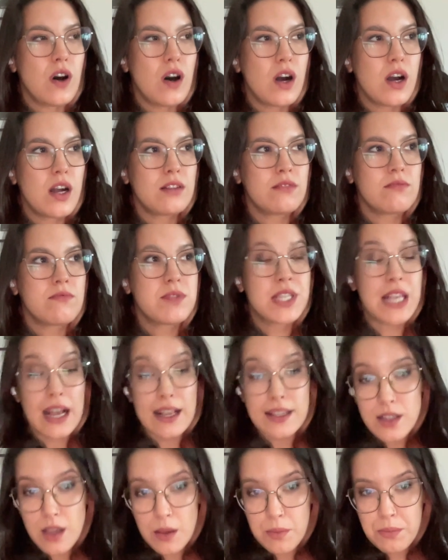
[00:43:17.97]
on
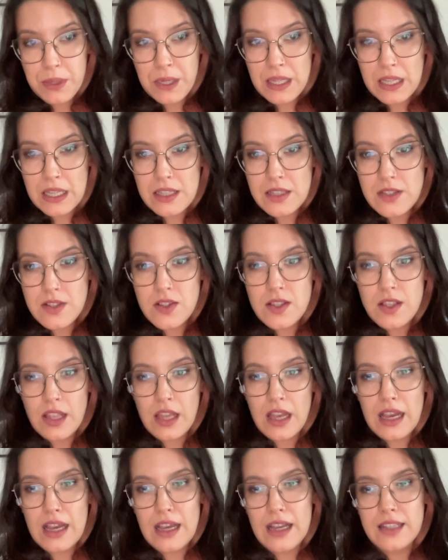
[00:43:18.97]
SaaS companies
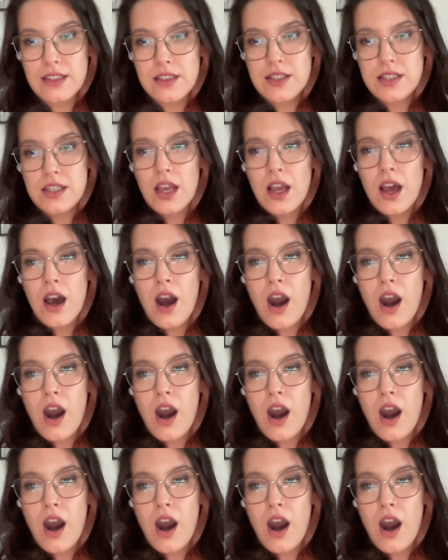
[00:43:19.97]
that